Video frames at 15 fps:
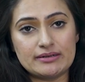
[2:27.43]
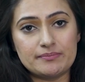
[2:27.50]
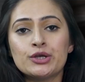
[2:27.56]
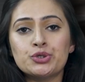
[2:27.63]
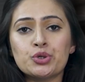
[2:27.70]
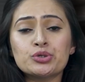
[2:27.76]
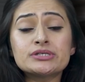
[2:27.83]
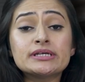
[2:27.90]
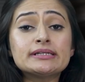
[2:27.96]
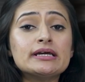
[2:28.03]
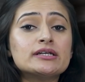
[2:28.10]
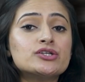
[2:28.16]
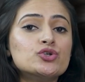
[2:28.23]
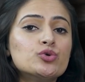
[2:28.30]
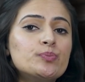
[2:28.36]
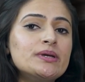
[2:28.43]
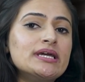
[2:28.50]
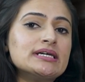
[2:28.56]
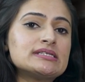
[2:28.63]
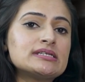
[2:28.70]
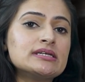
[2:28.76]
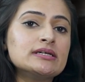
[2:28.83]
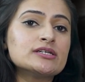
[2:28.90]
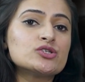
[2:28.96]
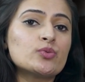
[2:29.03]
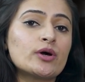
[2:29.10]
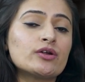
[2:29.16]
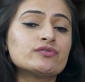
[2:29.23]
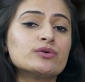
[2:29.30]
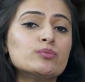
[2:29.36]
Noting that UPSC is
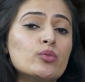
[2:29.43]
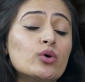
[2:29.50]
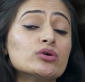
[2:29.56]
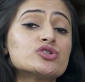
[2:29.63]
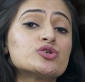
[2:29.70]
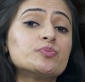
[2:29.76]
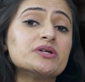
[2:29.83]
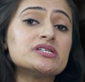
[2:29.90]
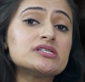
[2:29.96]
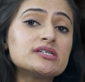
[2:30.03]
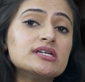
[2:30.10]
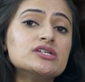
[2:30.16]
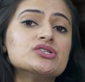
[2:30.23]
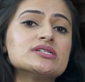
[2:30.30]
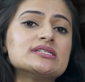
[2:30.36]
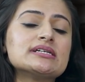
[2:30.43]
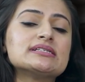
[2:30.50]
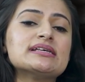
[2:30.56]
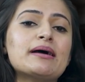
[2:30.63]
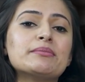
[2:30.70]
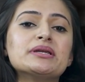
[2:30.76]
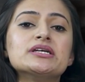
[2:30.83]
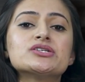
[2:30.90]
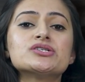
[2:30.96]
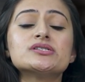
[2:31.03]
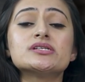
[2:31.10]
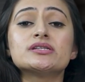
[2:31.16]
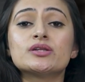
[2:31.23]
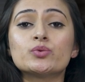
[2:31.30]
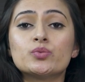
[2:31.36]
one of the most prestigious examinations
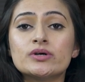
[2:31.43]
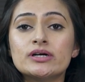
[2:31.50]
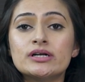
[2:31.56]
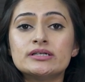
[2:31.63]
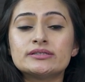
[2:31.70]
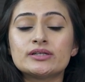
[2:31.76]
in the world,